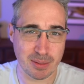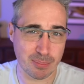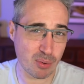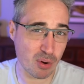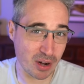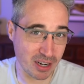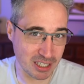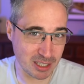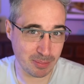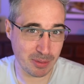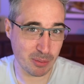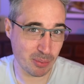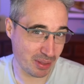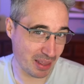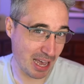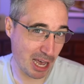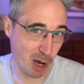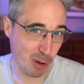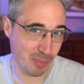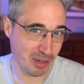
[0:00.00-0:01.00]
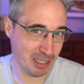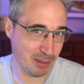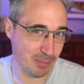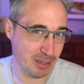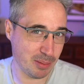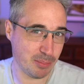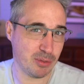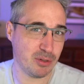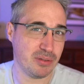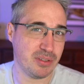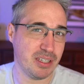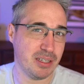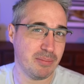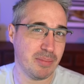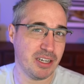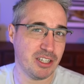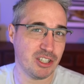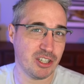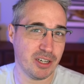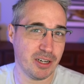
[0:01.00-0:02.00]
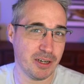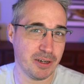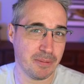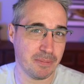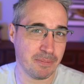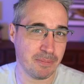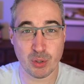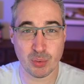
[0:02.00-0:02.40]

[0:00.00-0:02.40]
surprised me with how many people did mention it.